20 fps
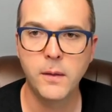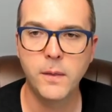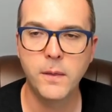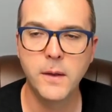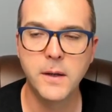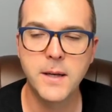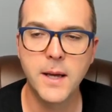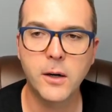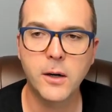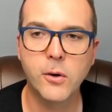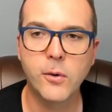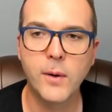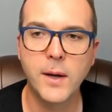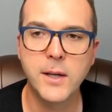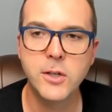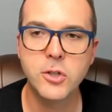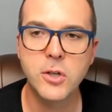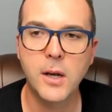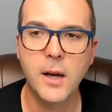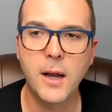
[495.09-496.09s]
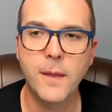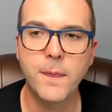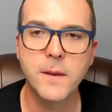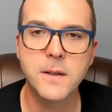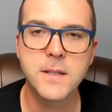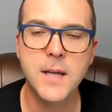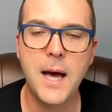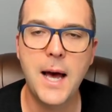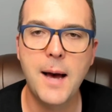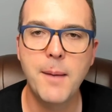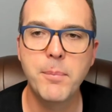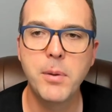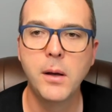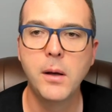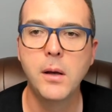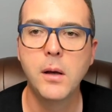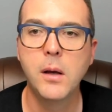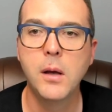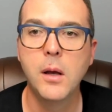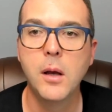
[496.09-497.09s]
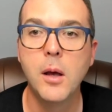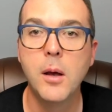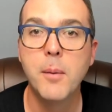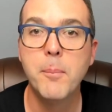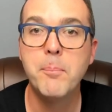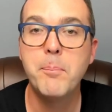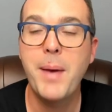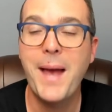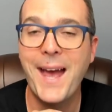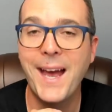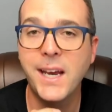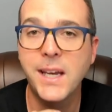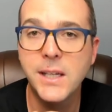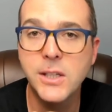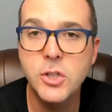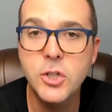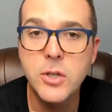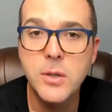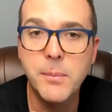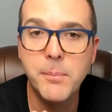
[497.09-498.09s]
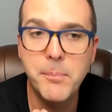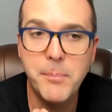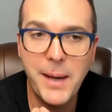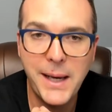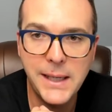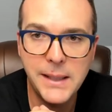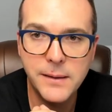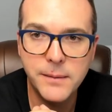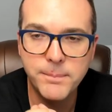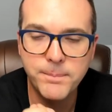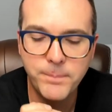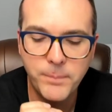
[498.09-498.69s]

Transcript: the declaration at the top, package main.